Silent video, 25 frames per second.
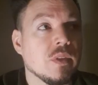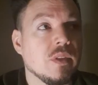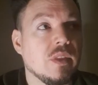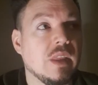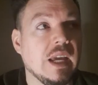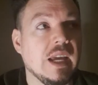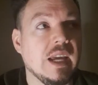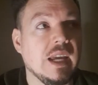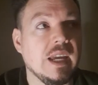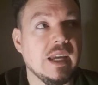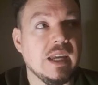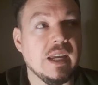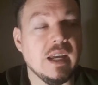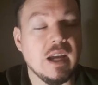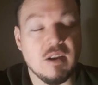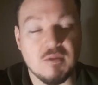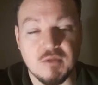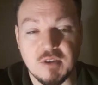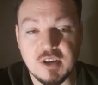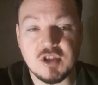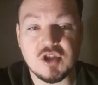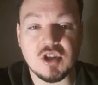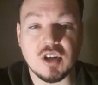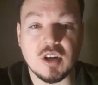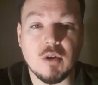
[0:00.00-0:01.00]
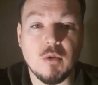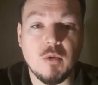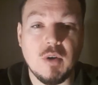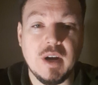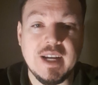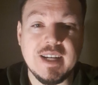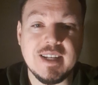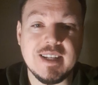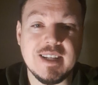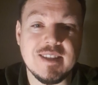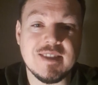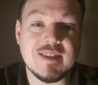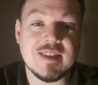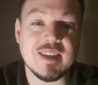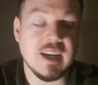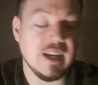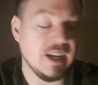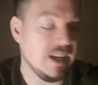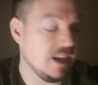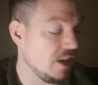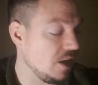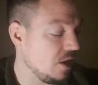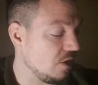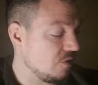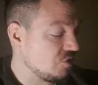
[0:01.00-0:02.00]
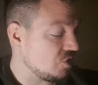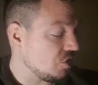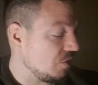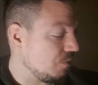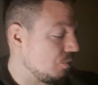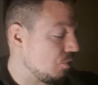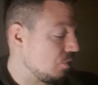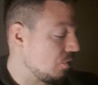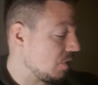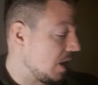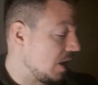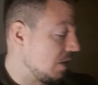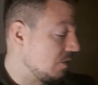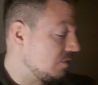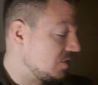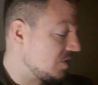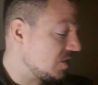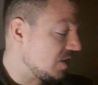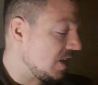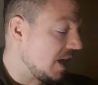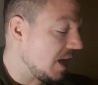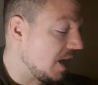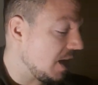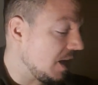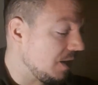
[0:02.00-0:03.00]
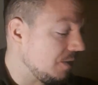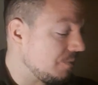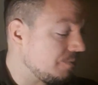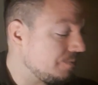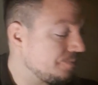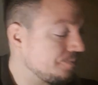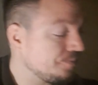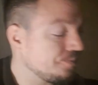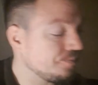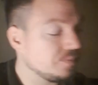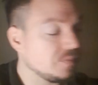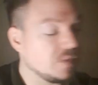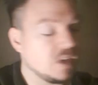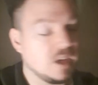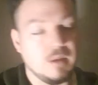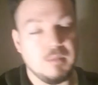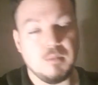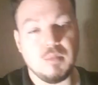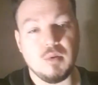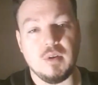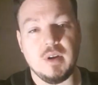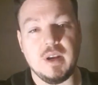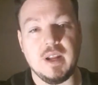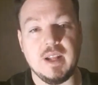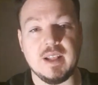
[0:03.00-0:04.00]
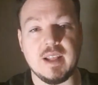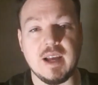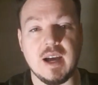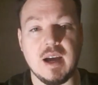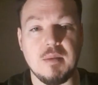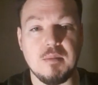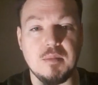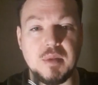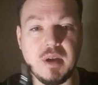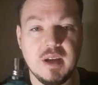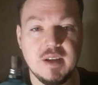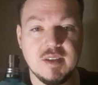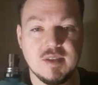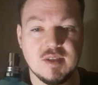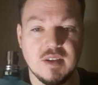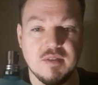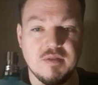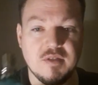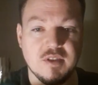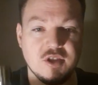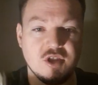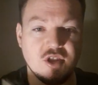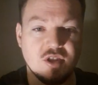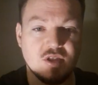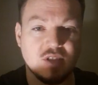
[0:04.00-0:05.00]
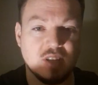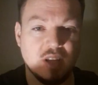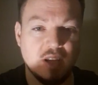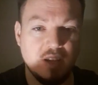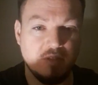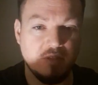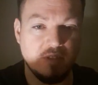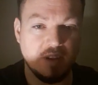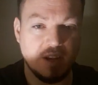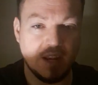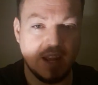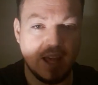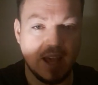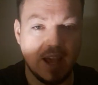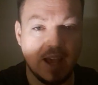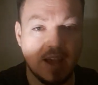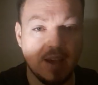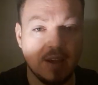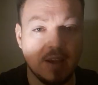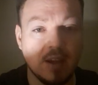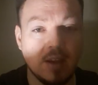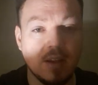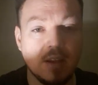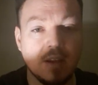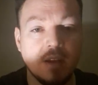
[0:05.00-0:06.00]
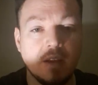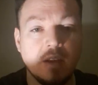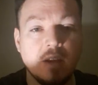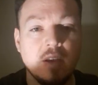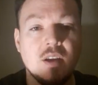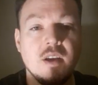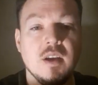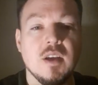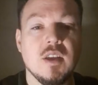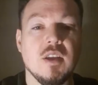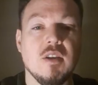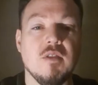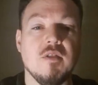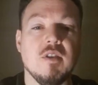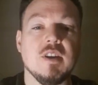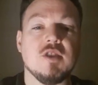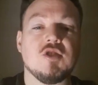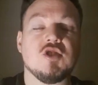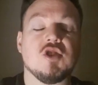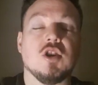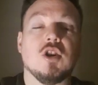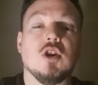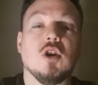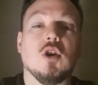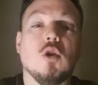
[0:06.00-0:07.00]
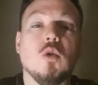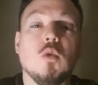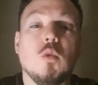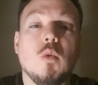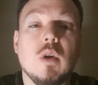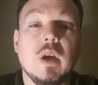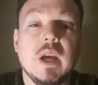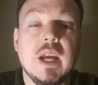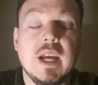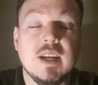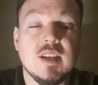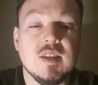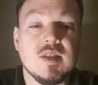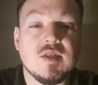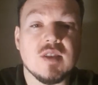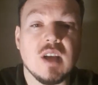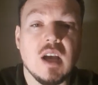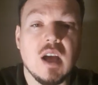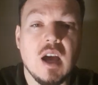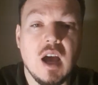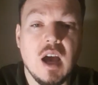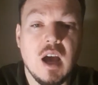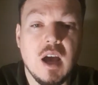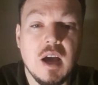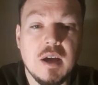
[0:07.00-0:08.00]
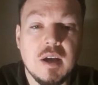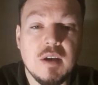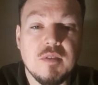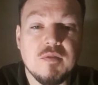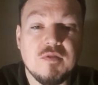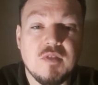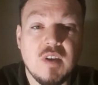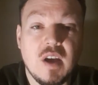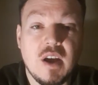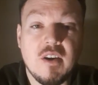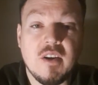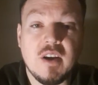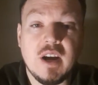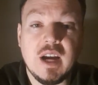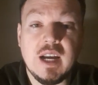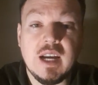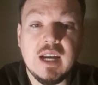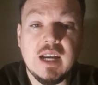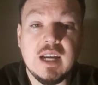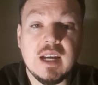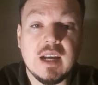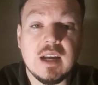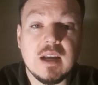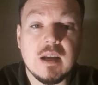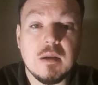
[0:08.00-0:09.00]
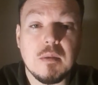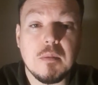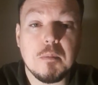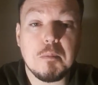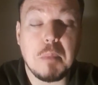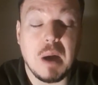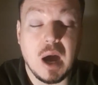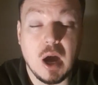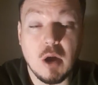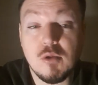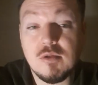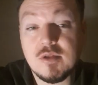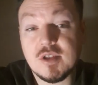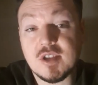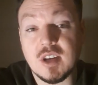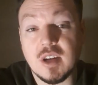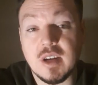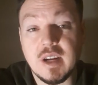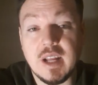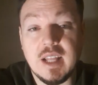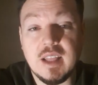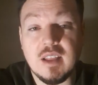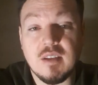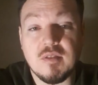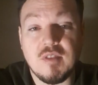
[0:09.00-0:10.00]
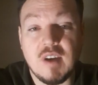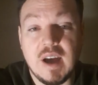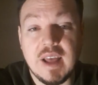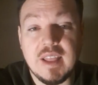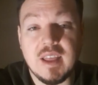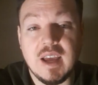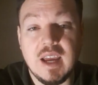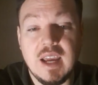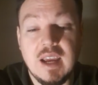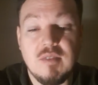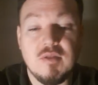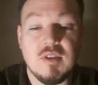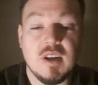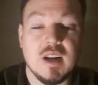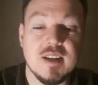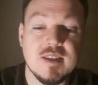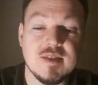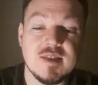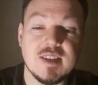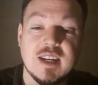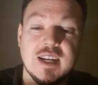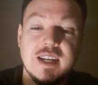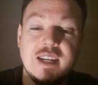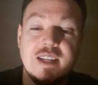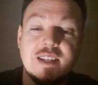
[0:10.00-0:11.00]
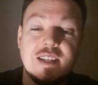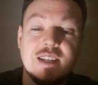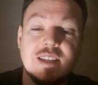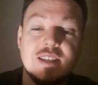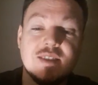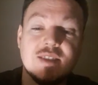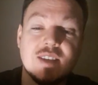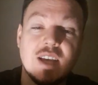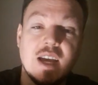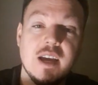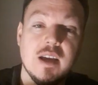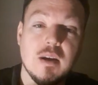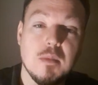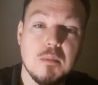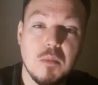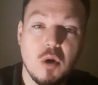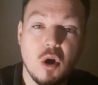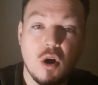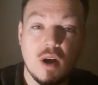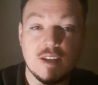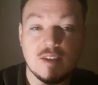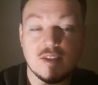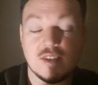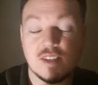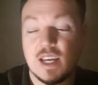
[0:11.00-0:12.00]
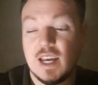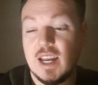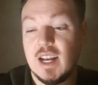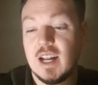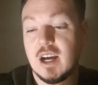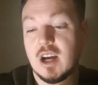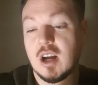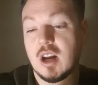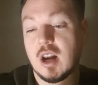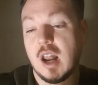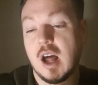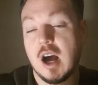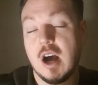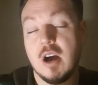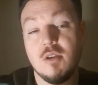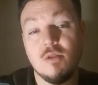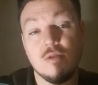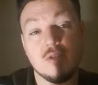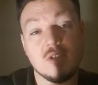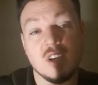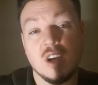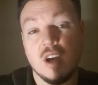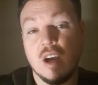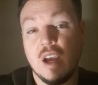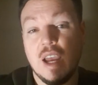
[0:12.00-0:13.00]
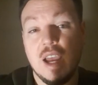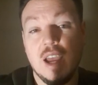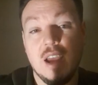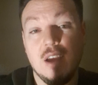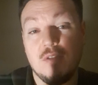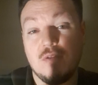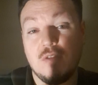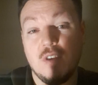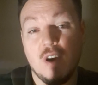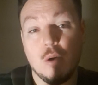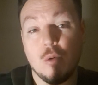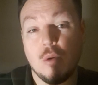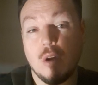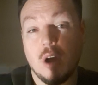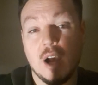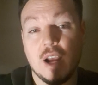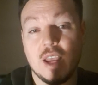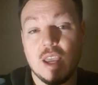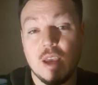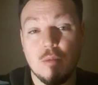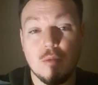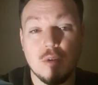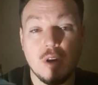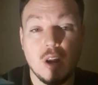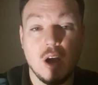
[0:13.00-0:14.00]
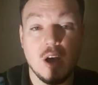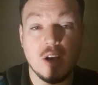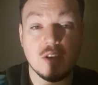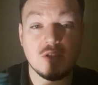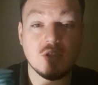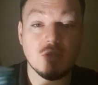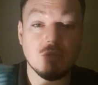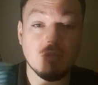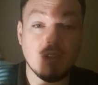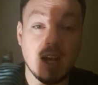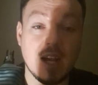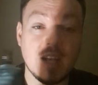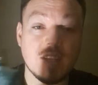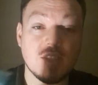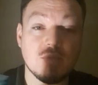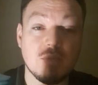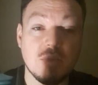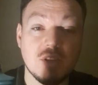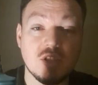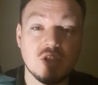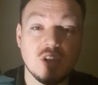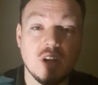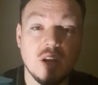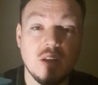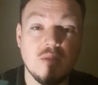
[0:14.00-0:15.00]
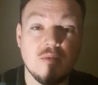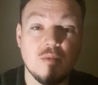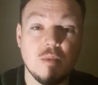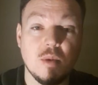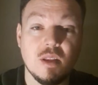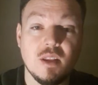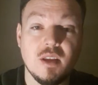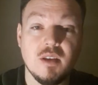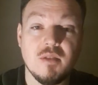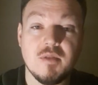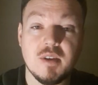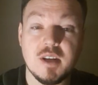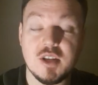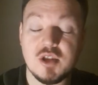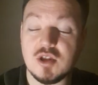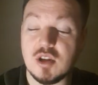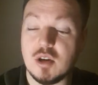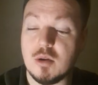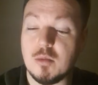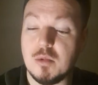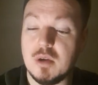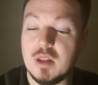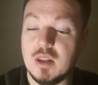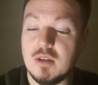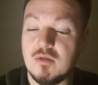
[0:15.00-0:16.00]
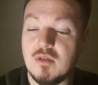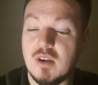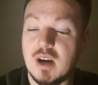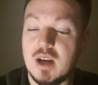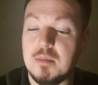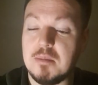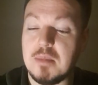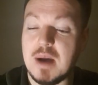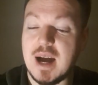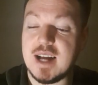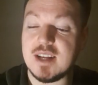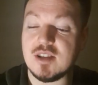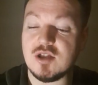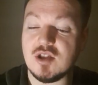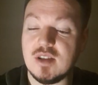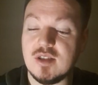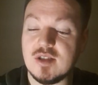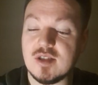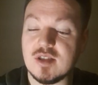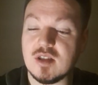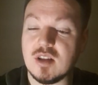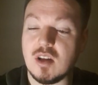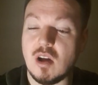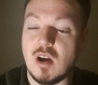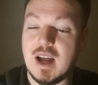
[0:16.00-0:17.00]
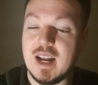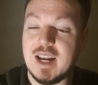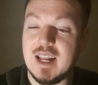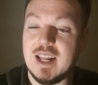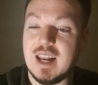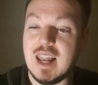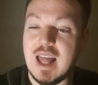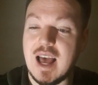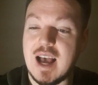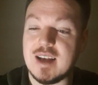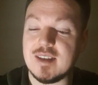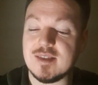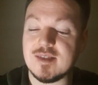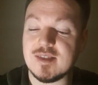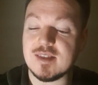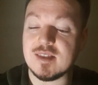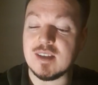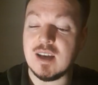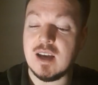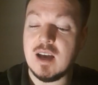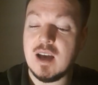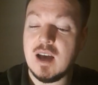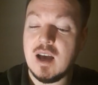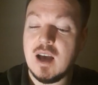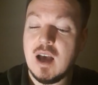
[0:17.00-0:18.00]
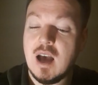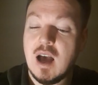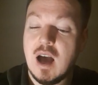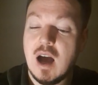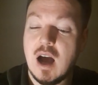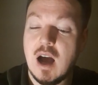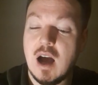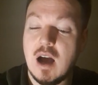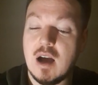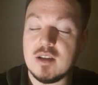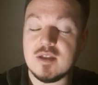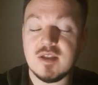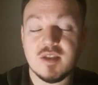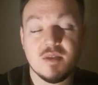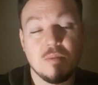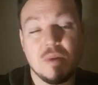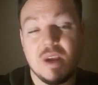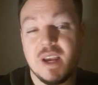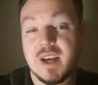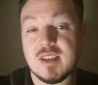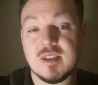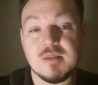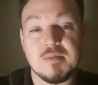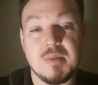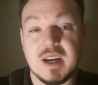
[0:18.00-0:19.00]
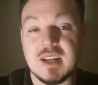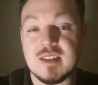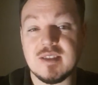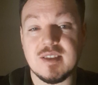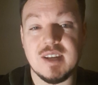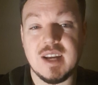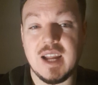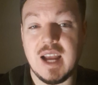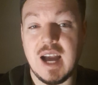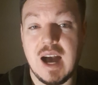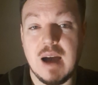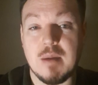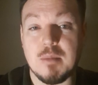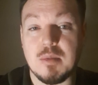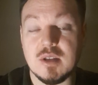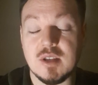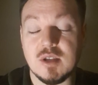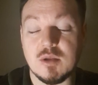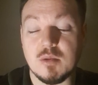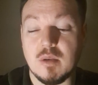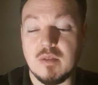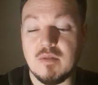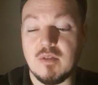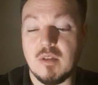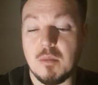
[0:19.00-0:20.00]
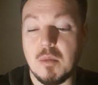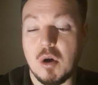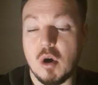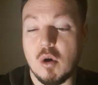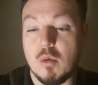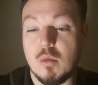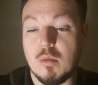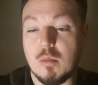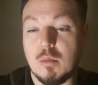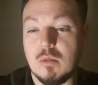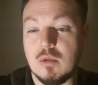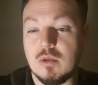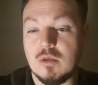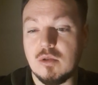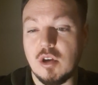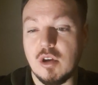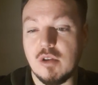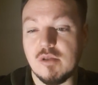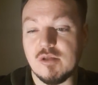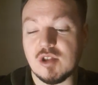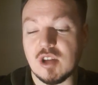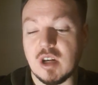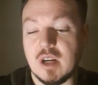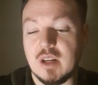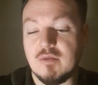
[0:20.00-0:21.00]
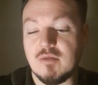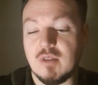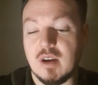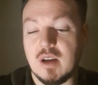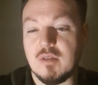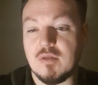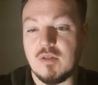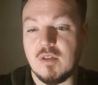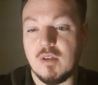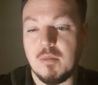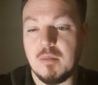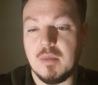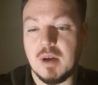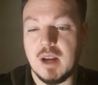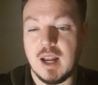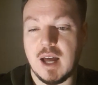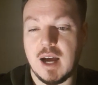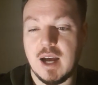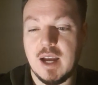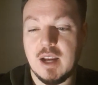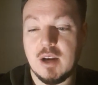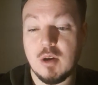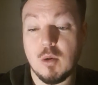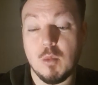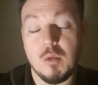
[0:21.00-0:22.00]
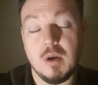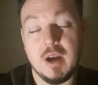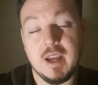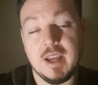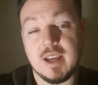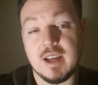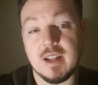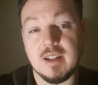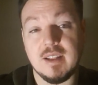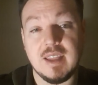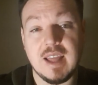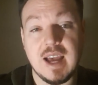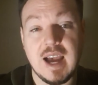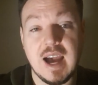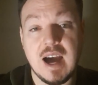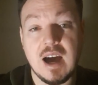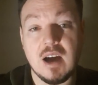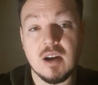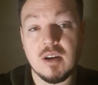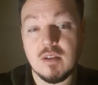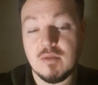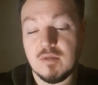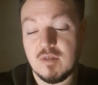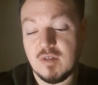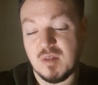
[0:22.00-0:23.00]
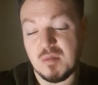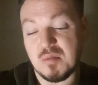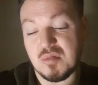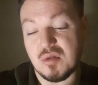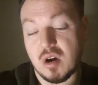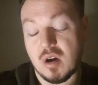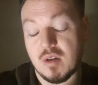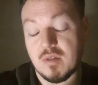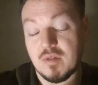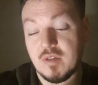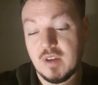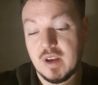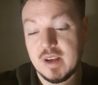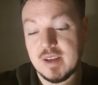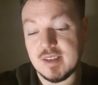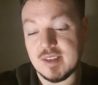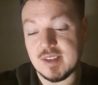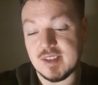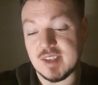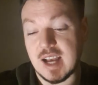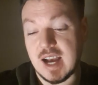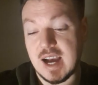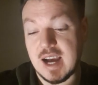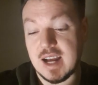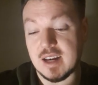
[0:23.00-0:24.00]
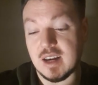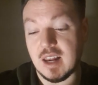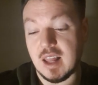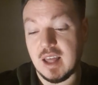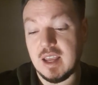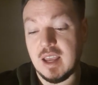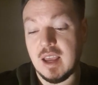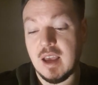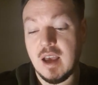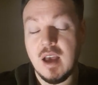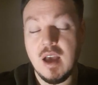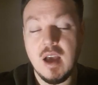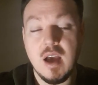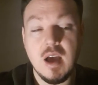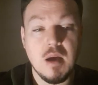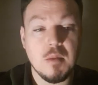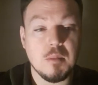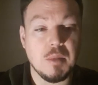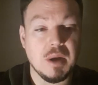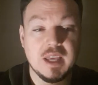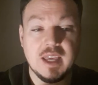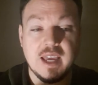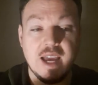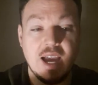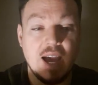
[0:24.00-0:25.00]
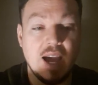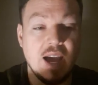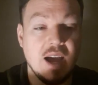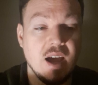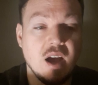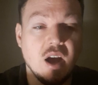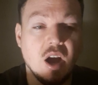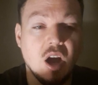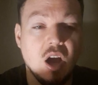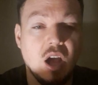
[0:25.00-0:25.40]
the original EDT of Jean Paul Gaultier, keep putting it down, please, if I just leave it there. The original is very potent in the fact that even as an EDT on my skin and clothes, it felt like it would last all day, especially with the original. With the rebatches, slightly less, to be expected. It happens with them all, usually reformulated or weakened down for profit, sadly. But yeah,